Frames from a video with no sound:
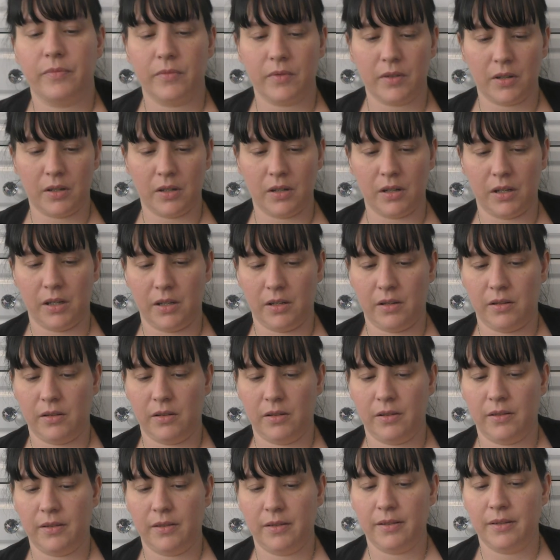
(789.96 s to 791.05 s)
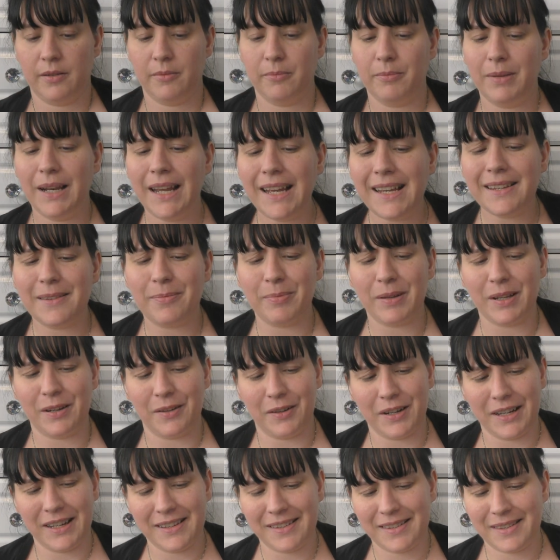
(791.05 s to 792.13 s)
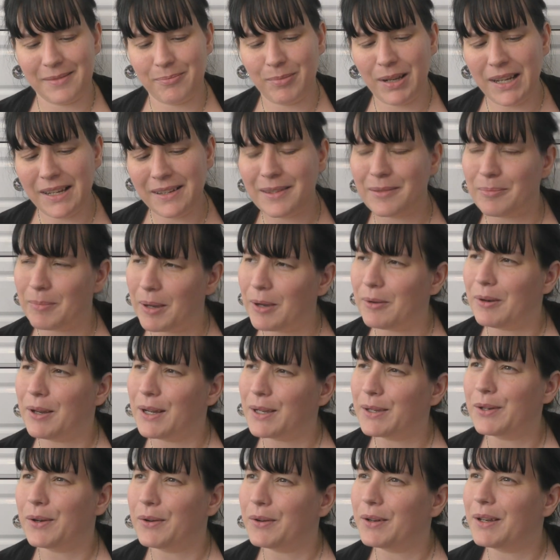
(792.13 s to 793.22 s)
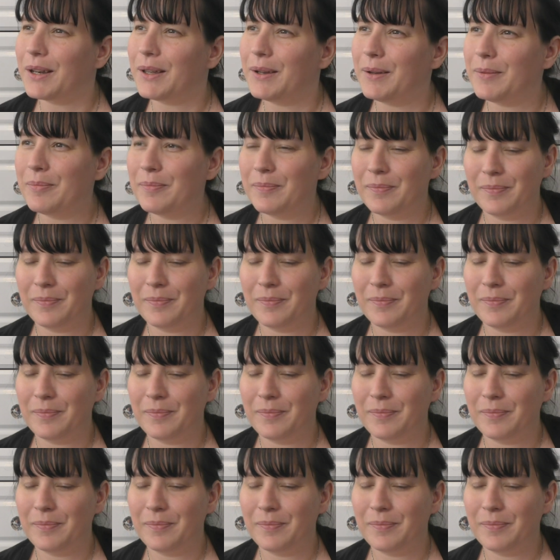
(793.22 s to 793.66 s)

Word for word: Okay. Please be nice. Please smell like chocolate.